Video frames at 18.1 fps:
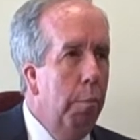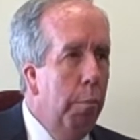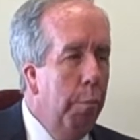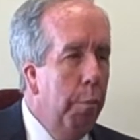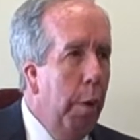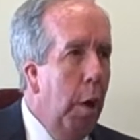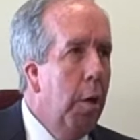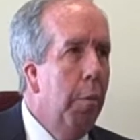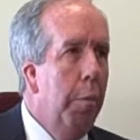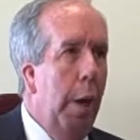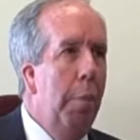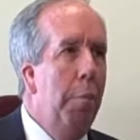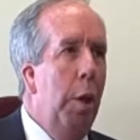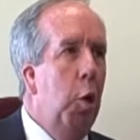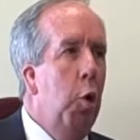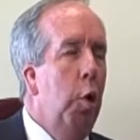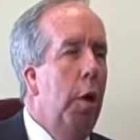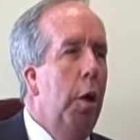part of my
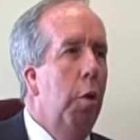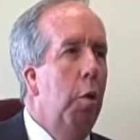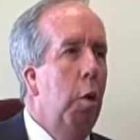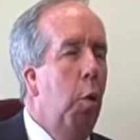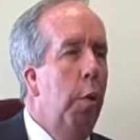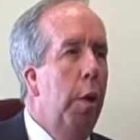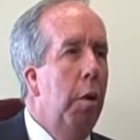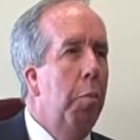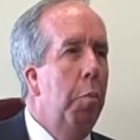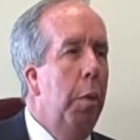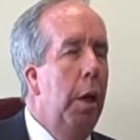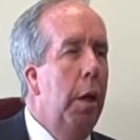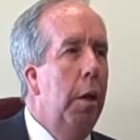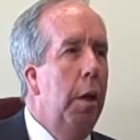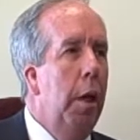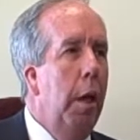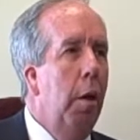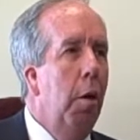mission has always been
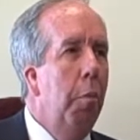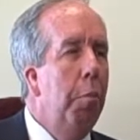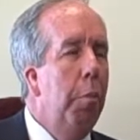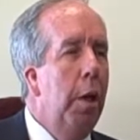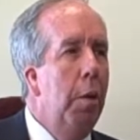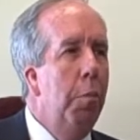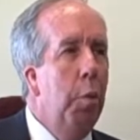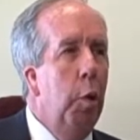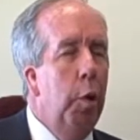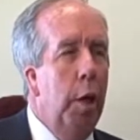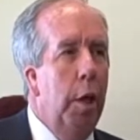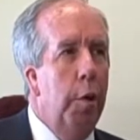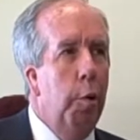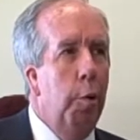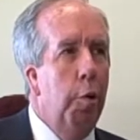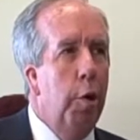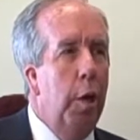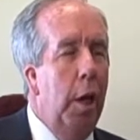to help people to
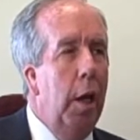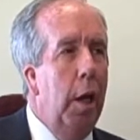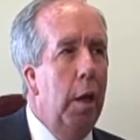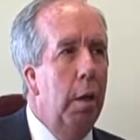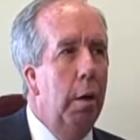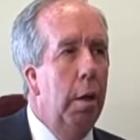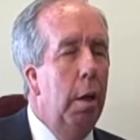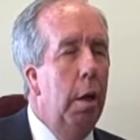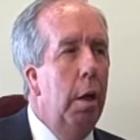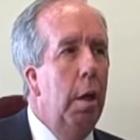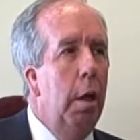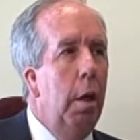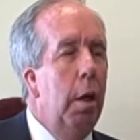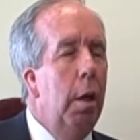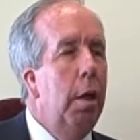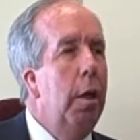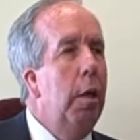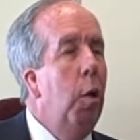understand,
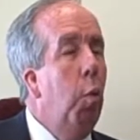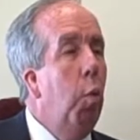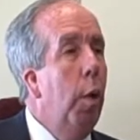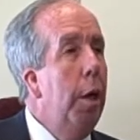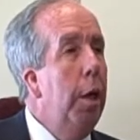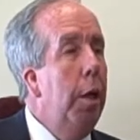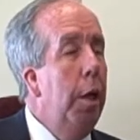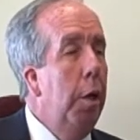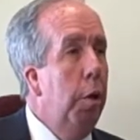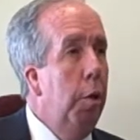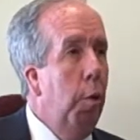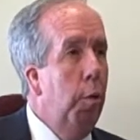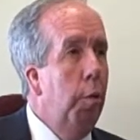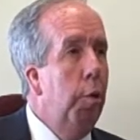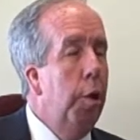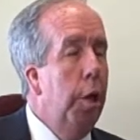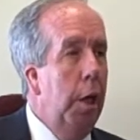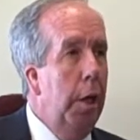what it is they're
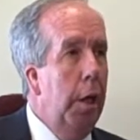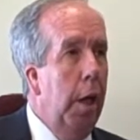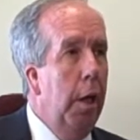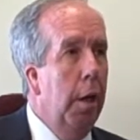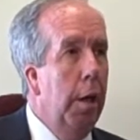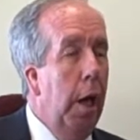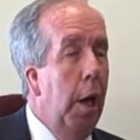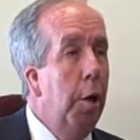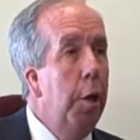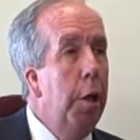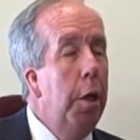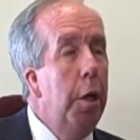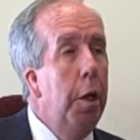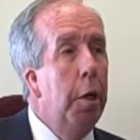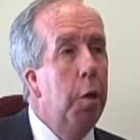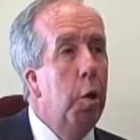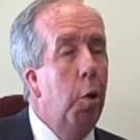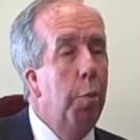looking at, how do they
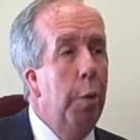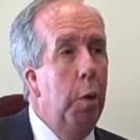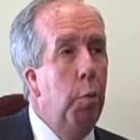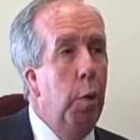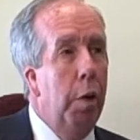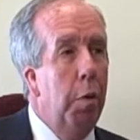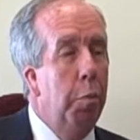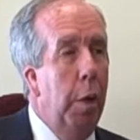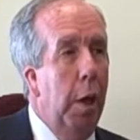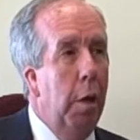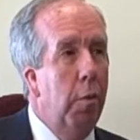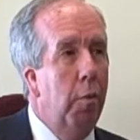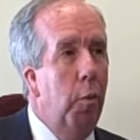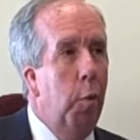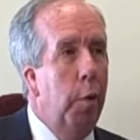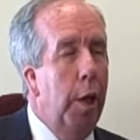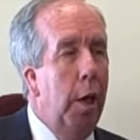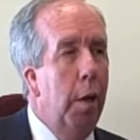determine what's best for
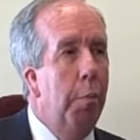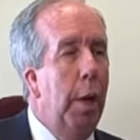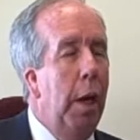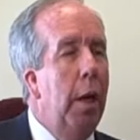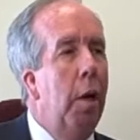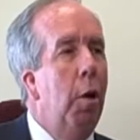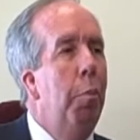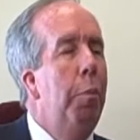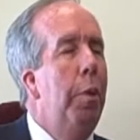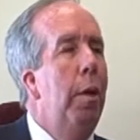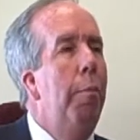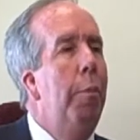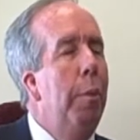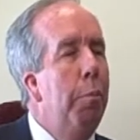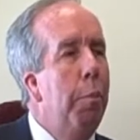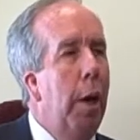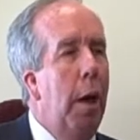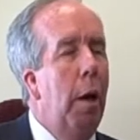them, and help them
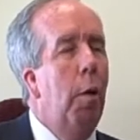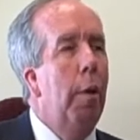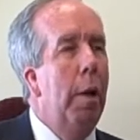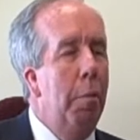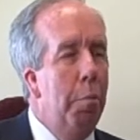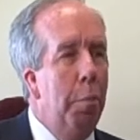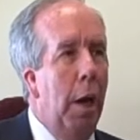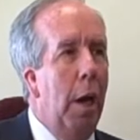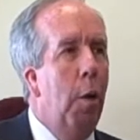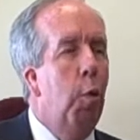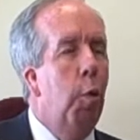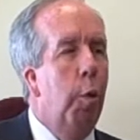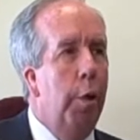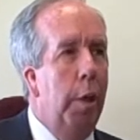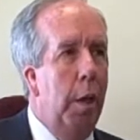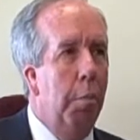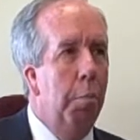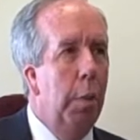empower
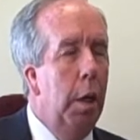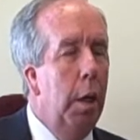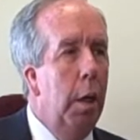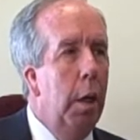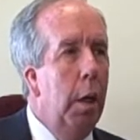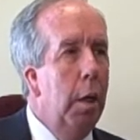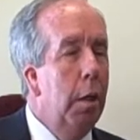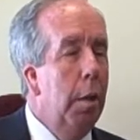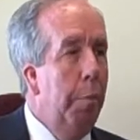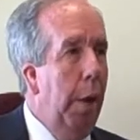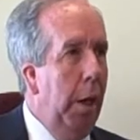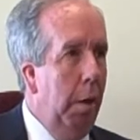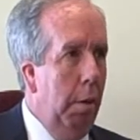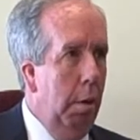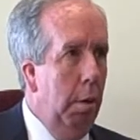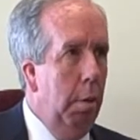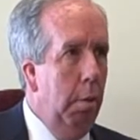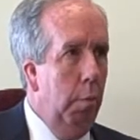them to make
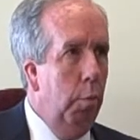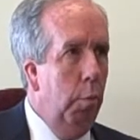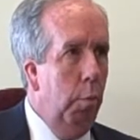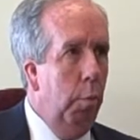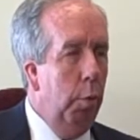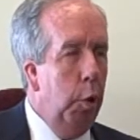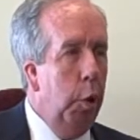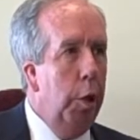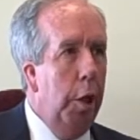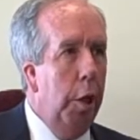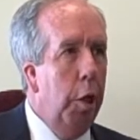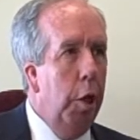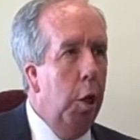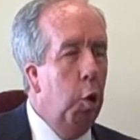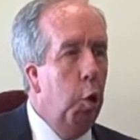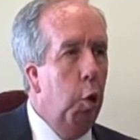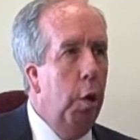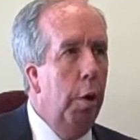good
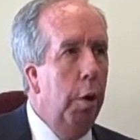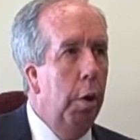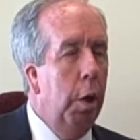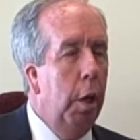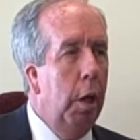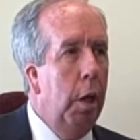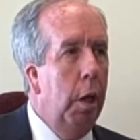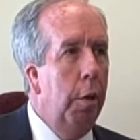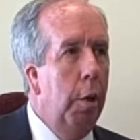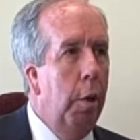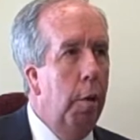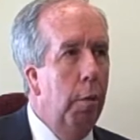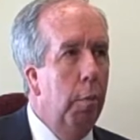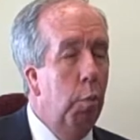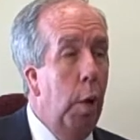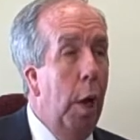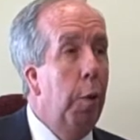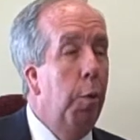decisions in there,
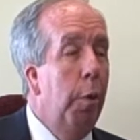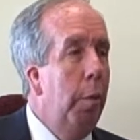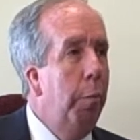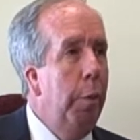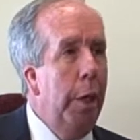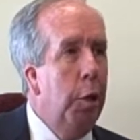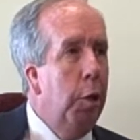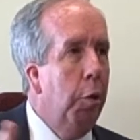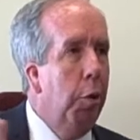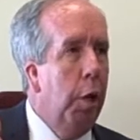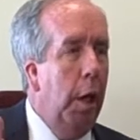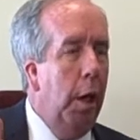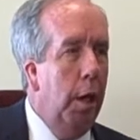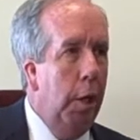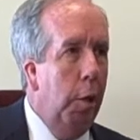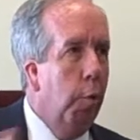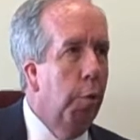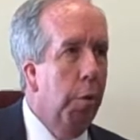rather than me just
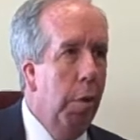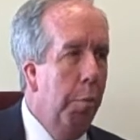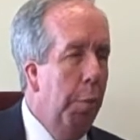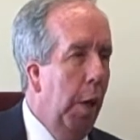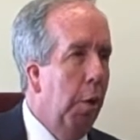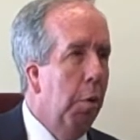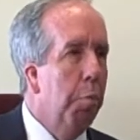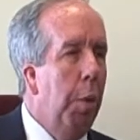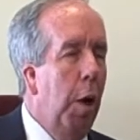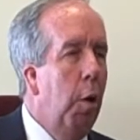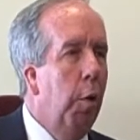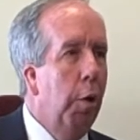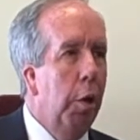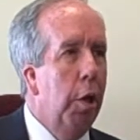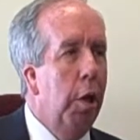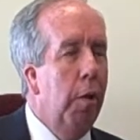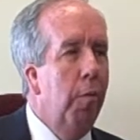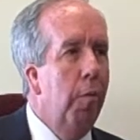saying, here's the best
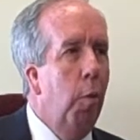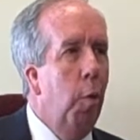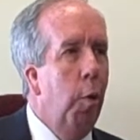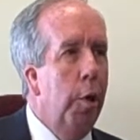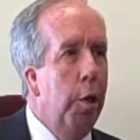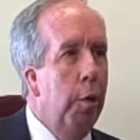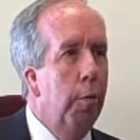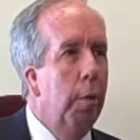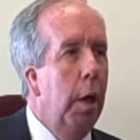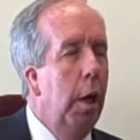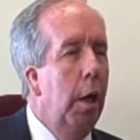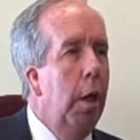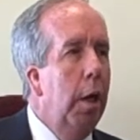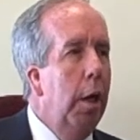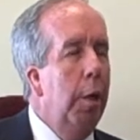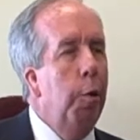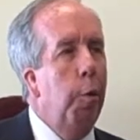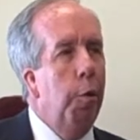policy for you
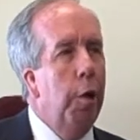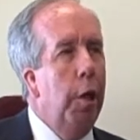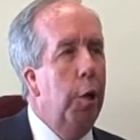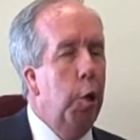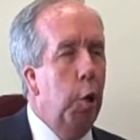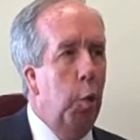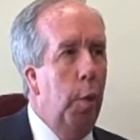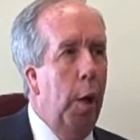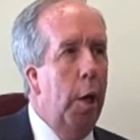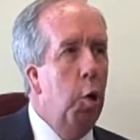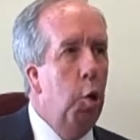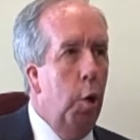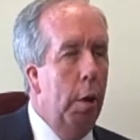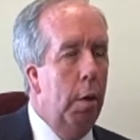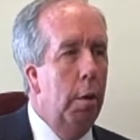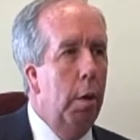in your situation.